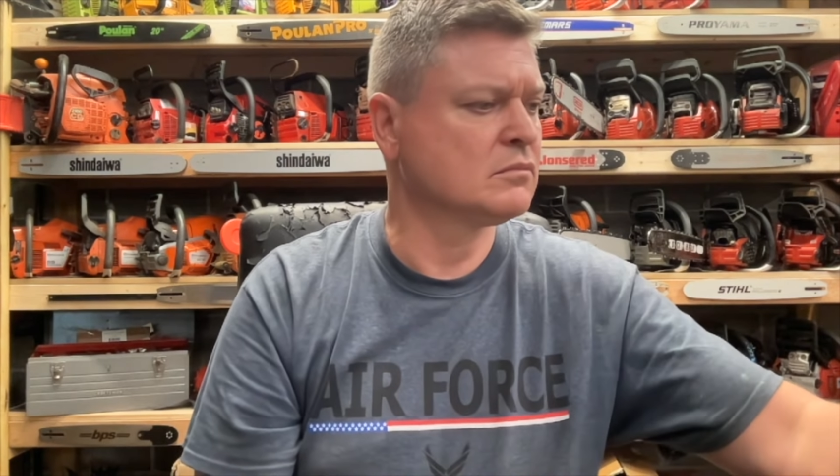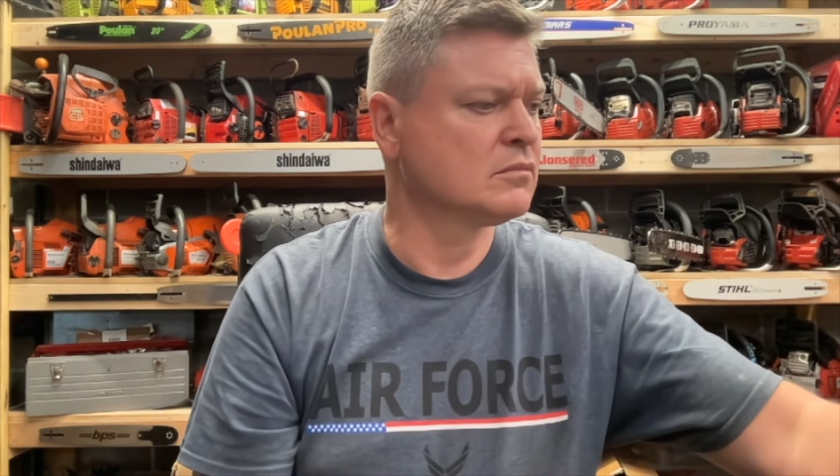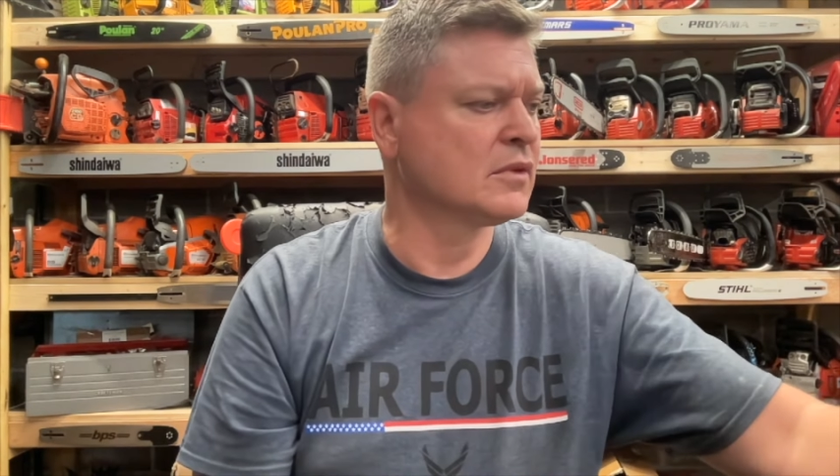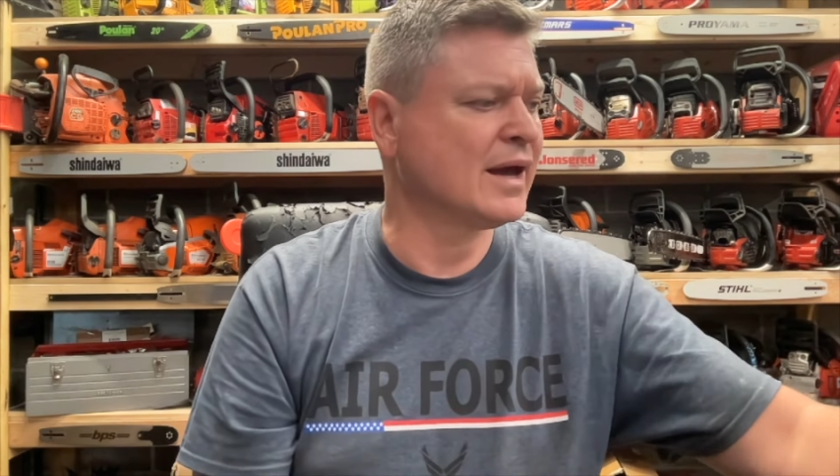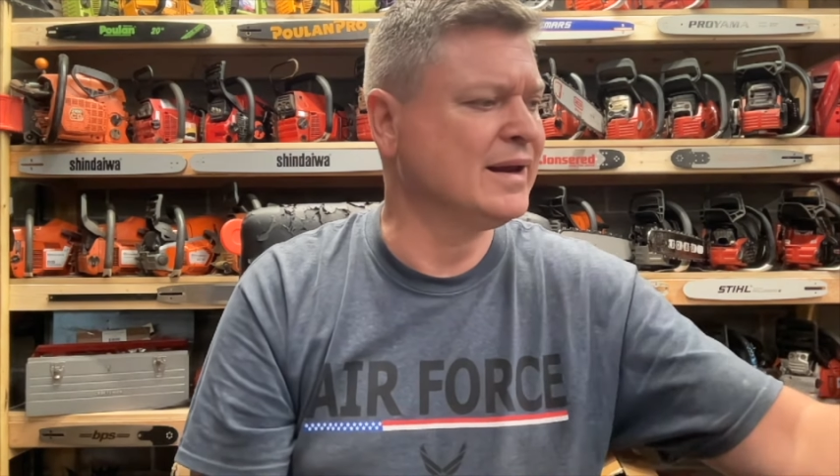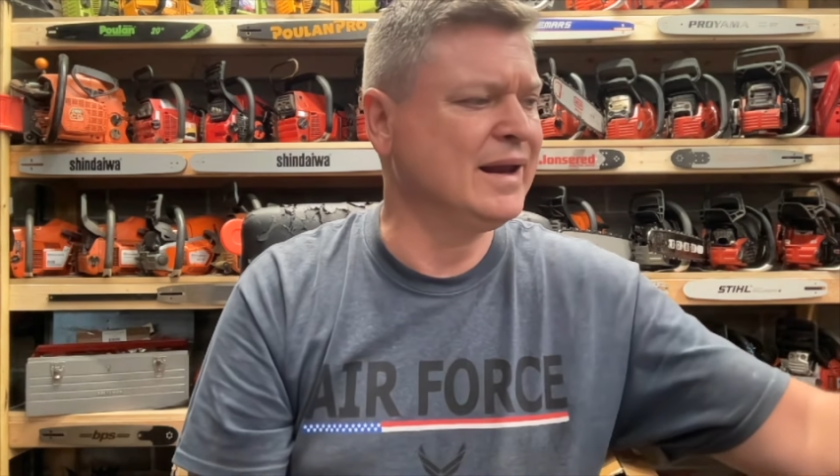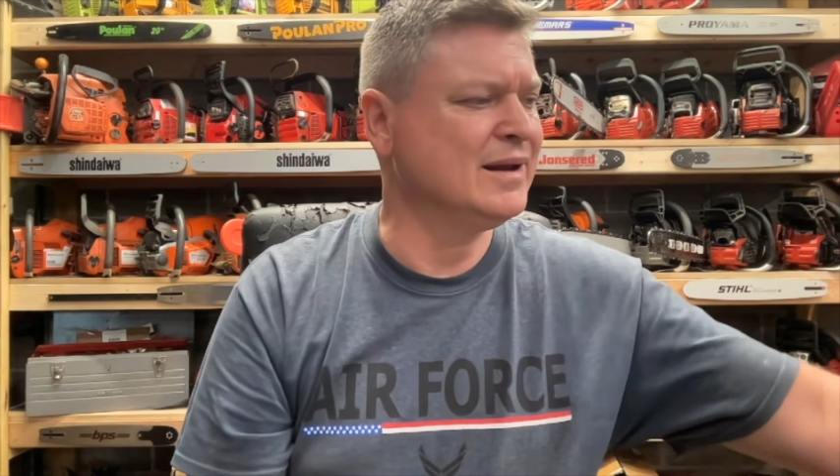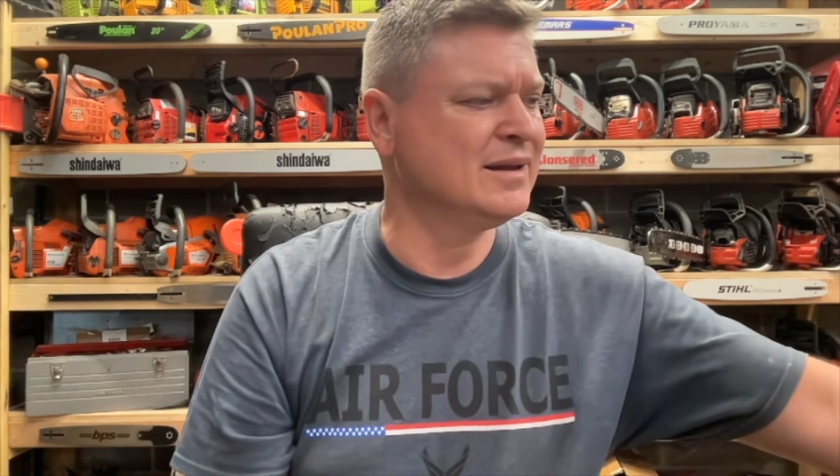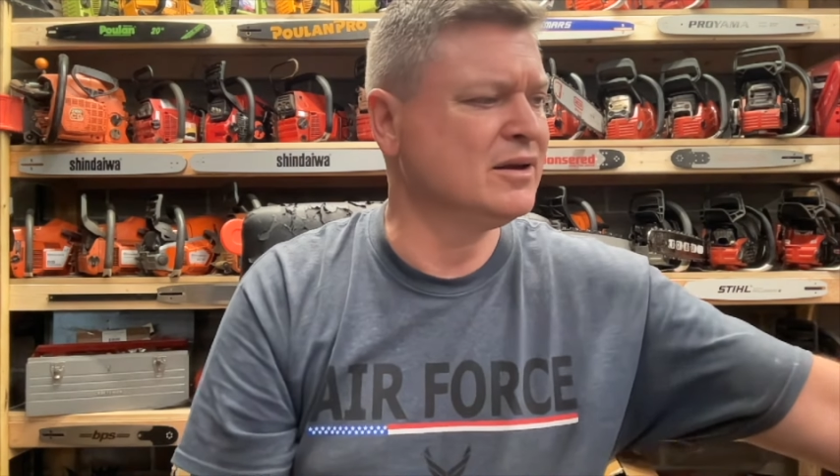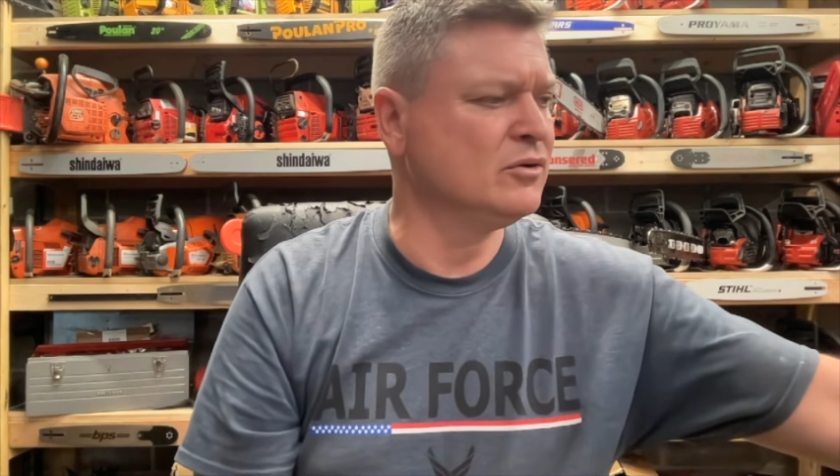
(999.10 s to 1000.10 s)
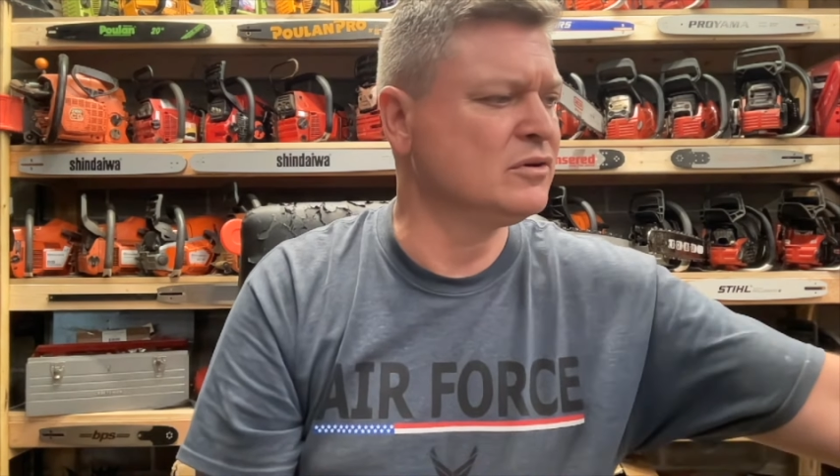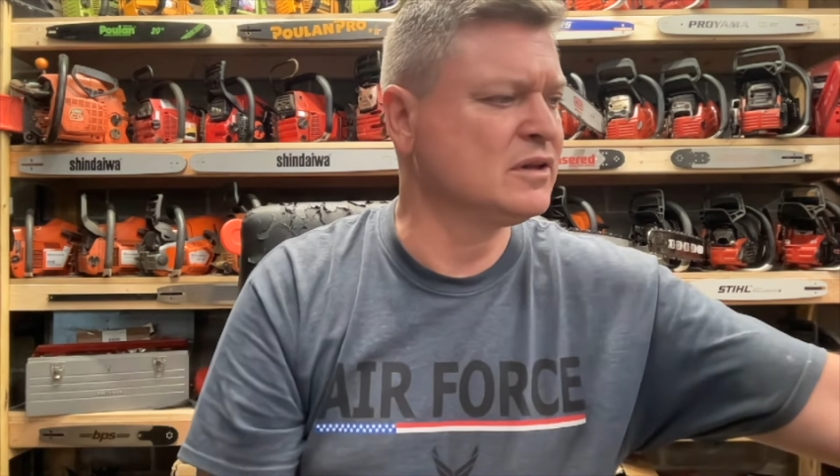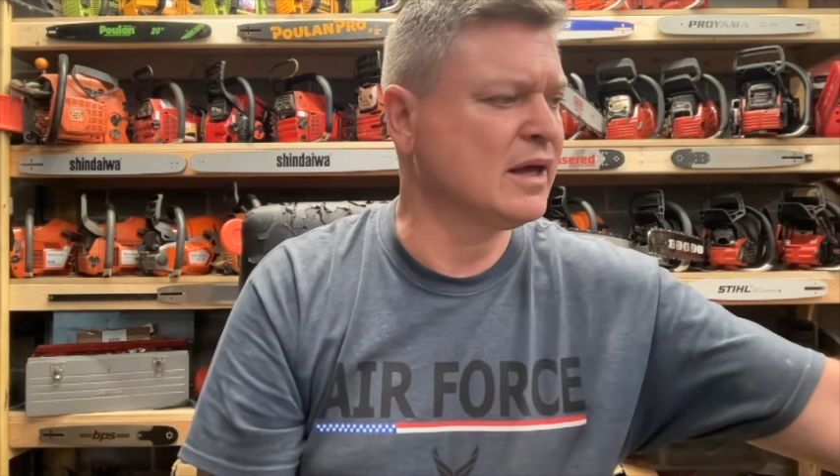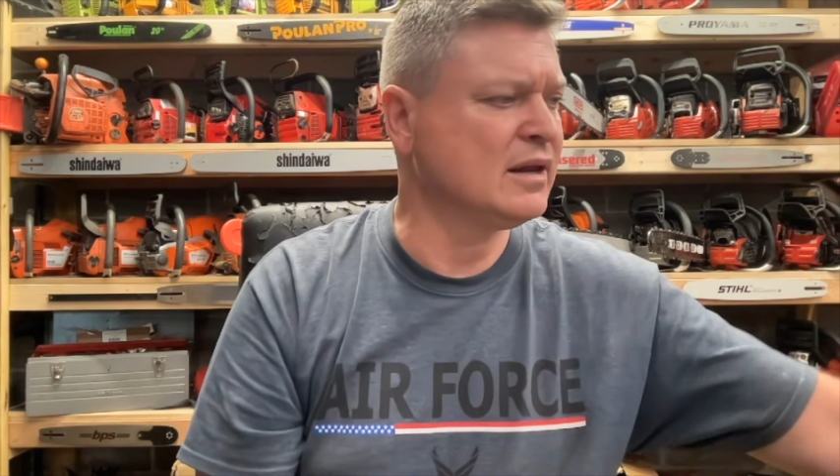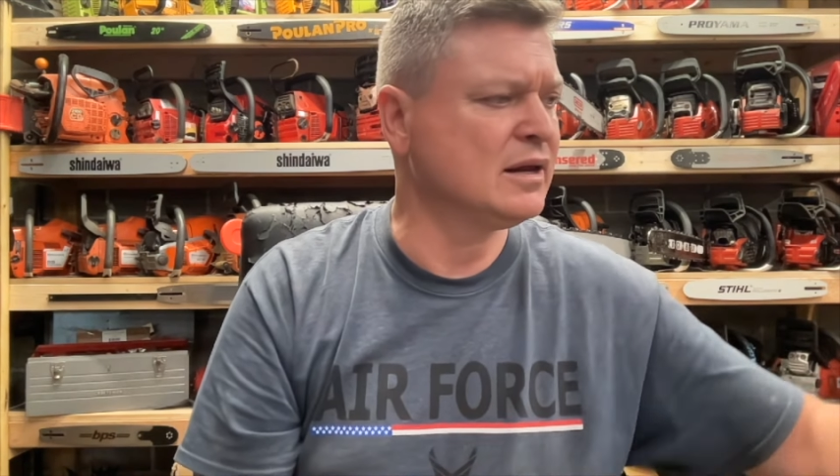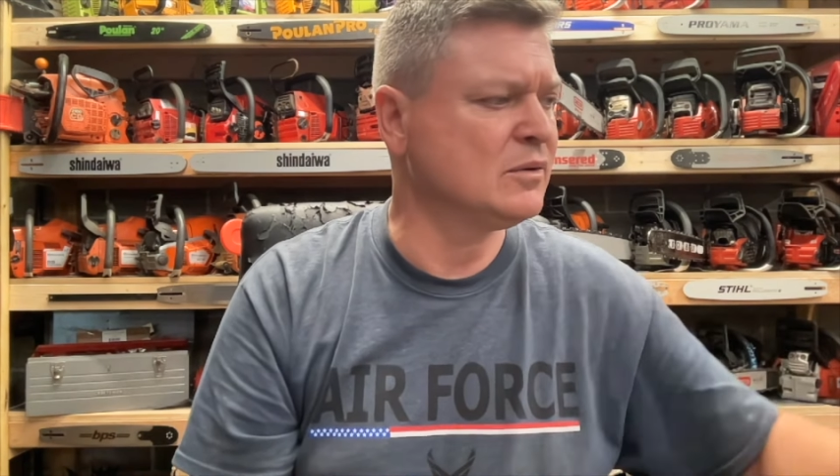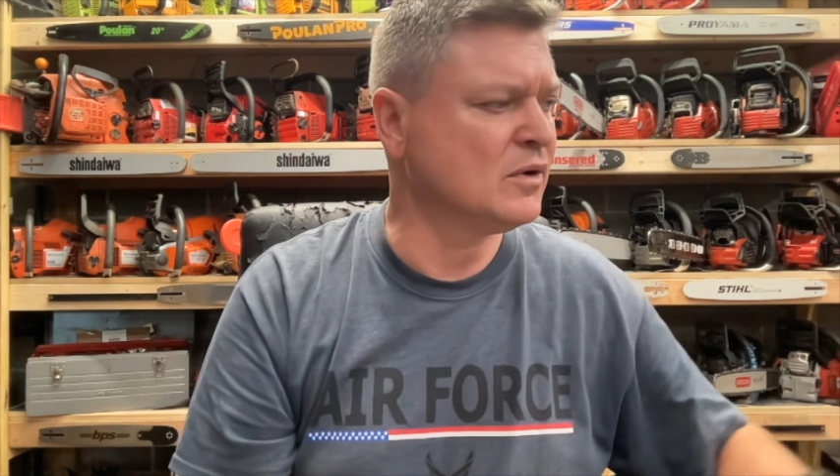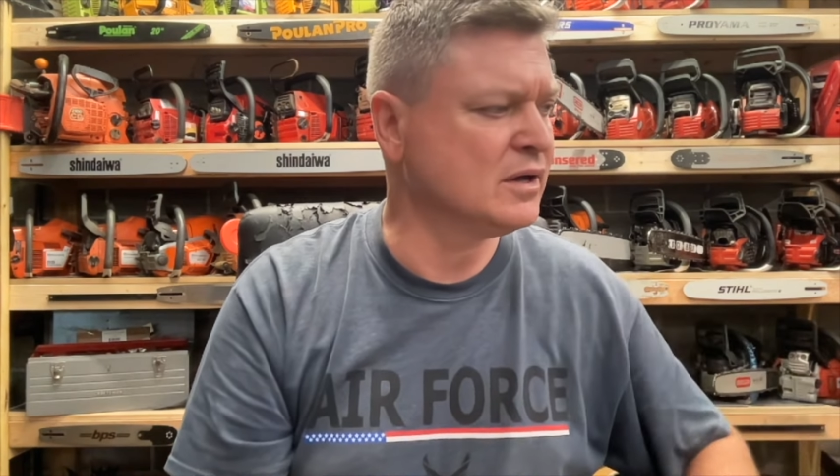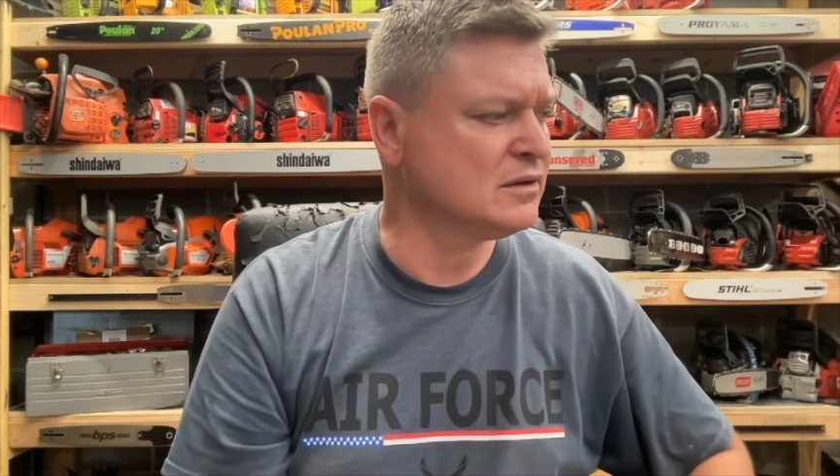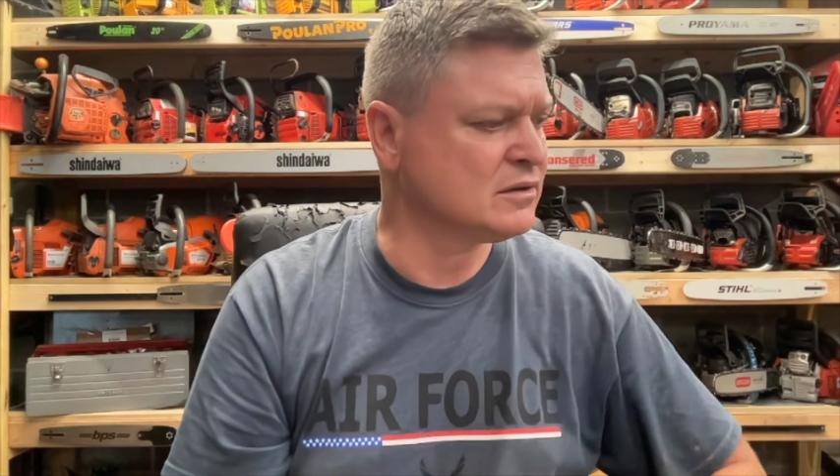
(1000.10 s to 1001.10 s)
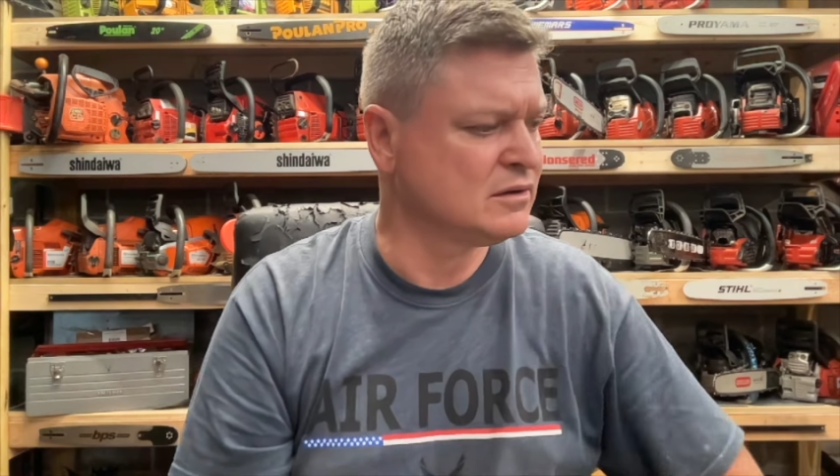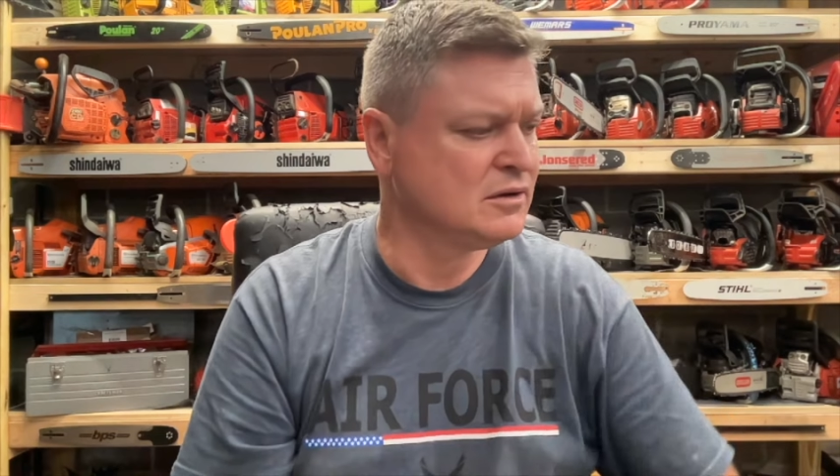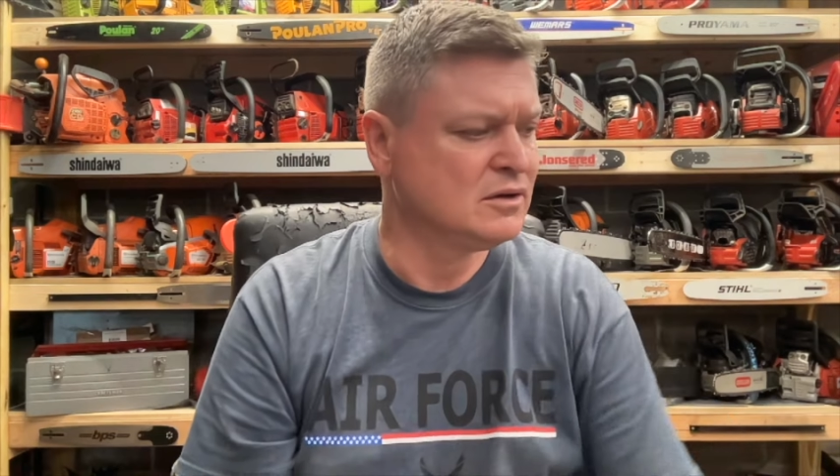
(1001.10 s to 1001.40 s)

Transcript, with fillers: I needed a new set anyways,